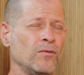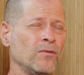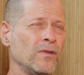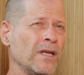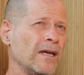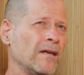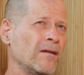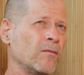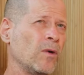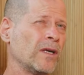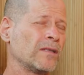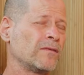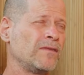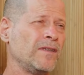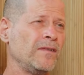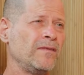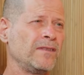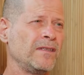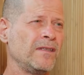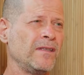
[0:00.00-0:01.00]
like what,
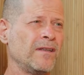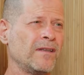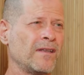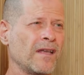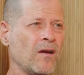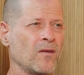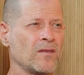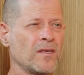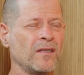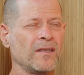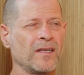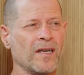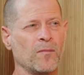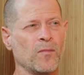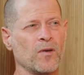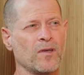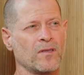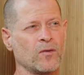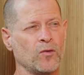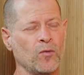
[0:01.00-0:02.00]
15,000 cameras,